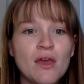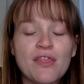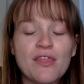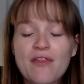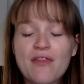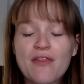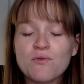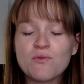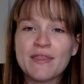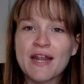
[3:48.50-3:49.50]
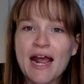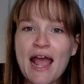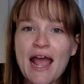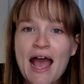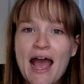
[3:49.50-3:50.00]
The other one that I
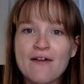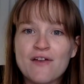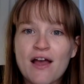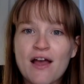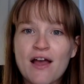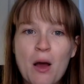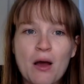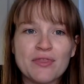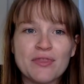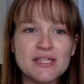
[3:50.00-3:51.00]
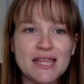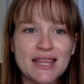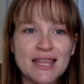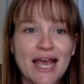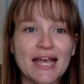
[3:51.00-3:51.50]
have on this
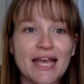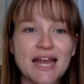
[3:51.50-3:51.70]
list,